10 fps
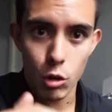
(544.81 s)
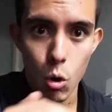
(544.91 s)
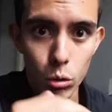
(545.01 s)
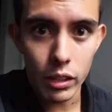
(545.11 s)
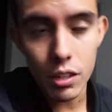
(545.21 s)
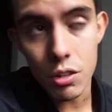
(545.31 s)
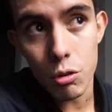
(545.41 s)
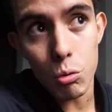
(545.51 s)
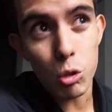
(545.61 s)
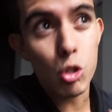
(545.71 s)
told this
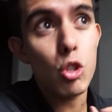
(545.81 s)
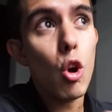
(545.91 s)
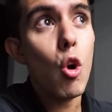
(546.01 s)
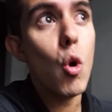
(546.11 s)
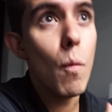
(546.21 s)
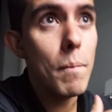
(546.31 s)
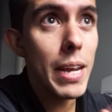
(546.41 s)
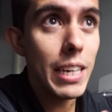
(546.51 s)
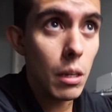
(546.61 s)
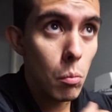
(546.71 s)
to so
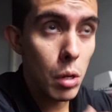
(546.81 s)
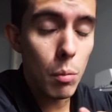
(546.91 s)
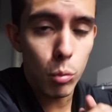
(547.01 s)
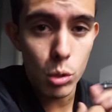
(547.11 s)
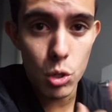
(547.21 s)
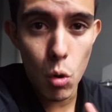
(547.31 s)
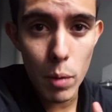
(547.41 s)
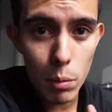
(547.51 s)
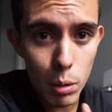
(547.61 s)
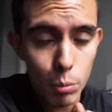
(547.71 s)
many people, so
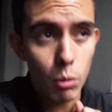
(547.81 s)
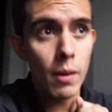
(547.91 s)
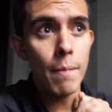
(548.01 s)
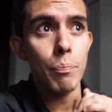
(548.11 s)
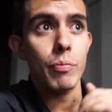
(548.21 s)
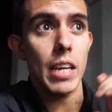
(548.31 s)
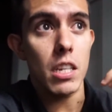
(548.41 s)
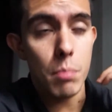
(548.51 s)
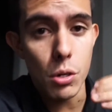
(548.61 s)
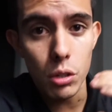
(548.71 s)
many people,
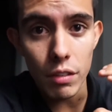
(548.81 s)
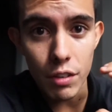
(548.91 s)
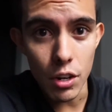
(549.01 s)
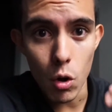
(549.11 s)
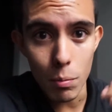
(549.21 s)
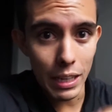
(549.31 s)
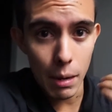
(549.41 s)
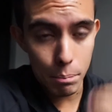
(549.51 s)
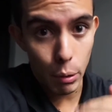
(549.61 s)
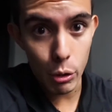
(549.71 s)
especially if you know me
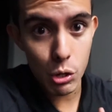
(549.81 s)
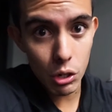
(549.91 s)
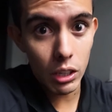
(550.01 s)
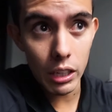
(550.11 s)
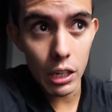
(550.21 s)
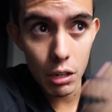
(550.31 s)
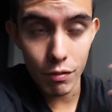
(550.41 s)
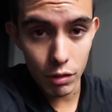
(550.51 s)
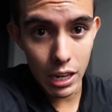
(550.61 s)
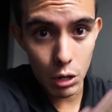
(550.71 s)
like personally, like you
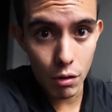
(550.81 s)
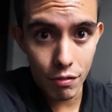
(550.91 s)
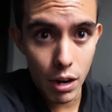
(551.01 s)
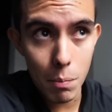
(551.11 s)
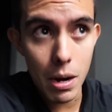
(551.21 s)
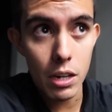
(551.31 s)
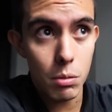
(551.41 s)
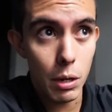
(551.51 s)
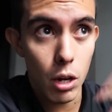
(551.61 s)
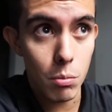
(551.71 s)
like you're a friend of mine,
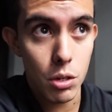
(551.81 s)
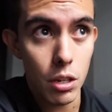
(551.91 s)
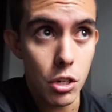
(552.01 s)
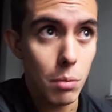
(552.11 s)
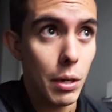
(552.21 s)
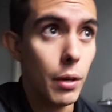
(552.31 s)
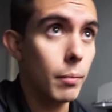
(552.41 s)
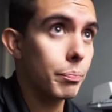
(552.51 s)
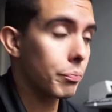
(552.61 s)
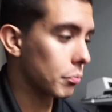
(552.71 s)
somebody who comes to the gym here
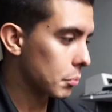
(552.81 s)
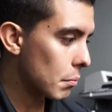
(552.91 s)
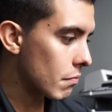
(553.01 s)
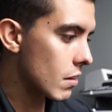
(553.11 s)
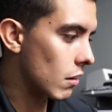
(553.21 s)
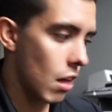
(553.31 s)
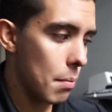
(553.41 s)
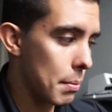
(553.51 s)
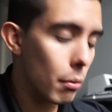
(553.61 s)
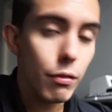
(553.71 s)
a lot
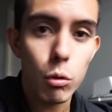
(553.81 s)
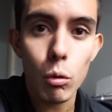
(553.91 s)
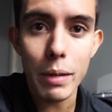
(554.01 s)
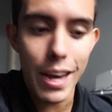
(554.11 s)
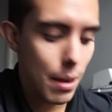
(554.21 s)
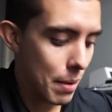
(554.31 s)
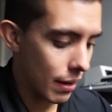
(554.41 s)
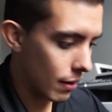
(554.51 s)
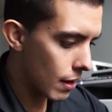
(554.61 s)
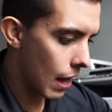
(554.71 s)
of people have told me, hey
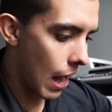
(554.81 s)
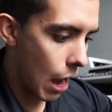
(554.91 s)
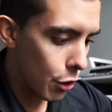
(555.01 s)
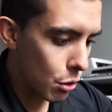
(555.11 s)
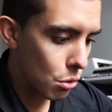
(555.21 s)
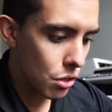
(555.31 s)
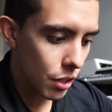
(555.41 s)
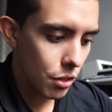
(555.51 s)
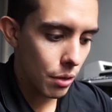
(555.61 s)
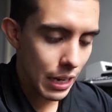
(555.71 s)
man, how do you
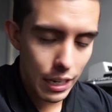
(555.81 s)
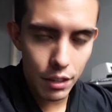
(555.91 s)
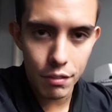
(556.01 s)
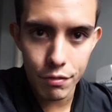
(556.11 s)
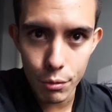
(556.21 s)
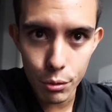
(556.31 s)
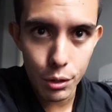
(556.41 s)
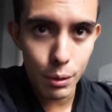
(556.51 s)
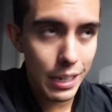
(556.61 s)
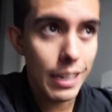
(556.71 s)
stick to eating the food
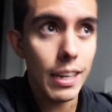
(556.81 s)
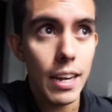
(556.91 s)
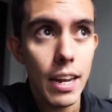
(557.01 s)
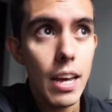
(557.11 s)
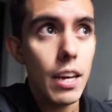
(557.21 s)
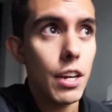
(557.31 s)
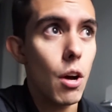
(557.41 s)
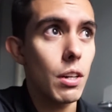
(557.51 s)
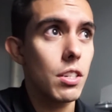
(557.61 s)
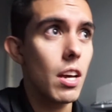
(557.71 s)
you eat? And you
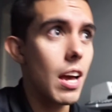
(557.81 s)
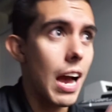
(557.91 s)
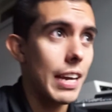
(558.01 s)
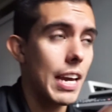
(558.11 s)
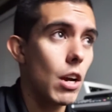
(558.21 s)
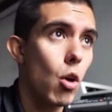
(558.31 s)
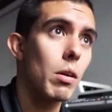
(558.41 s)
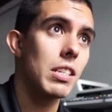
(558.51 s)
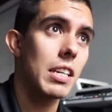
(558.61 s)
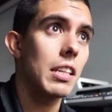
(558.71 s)
know, it's I can't
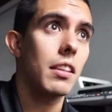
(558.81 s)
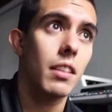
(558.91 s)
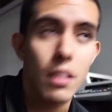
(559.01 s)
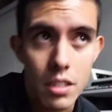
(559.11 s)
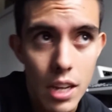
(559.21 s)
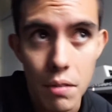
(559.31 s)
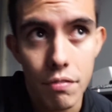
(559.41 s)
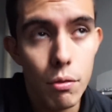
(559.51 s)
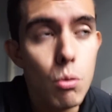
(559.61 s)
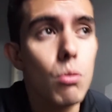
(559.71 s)
always eat the same
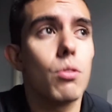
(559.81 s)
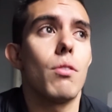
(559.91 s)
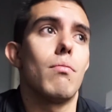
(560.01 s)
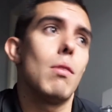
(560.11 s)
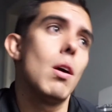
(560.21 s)
foods or